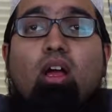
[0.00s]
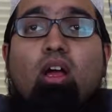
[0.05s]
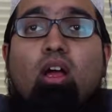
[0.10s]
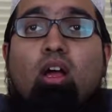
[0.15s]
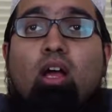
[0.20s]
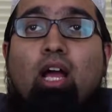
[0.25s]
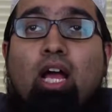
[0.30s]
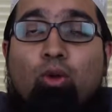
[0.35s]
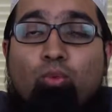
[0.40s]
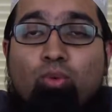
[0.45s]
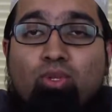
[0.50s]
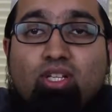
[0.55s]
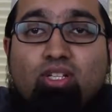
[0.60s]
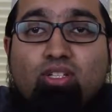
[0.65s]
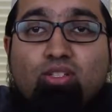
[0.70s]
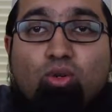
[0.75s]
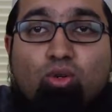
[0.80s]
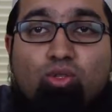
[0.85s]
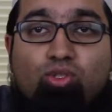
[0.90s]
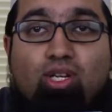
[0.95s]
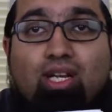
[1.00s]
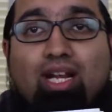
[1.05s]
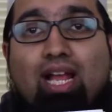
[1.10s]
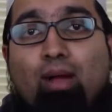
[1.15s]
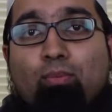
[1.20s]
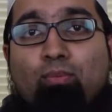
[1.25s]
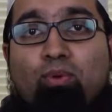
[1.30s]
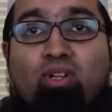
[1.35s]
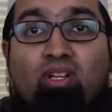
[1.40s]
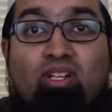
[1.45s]
And within social
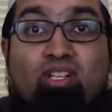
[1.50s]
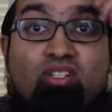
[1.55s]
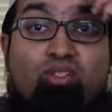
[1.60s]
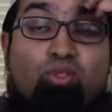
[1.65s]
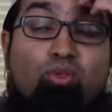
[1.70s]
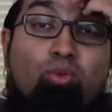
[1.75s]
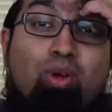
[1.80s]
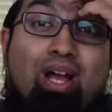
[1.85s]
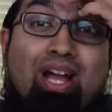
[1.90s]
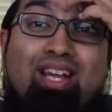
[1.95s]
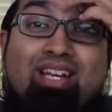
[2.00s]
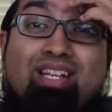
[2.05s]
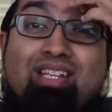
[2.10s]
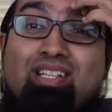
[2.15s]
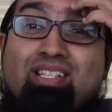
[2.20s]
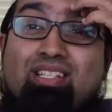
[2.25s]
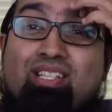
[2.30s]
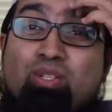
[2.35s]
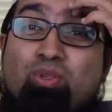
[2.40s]
capital, there's two ideas.